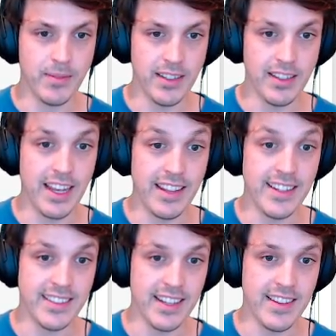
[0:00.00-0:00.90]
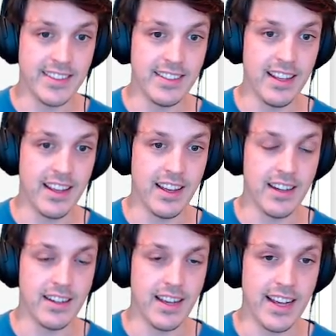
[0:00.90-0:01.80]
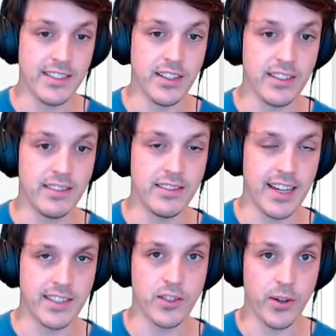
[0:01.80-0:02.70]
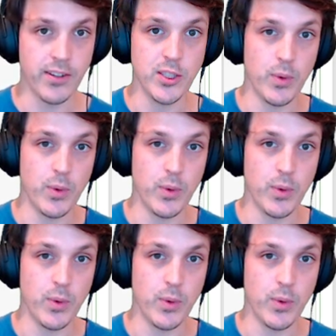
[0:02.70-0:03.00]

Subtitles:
in this answer text tokens,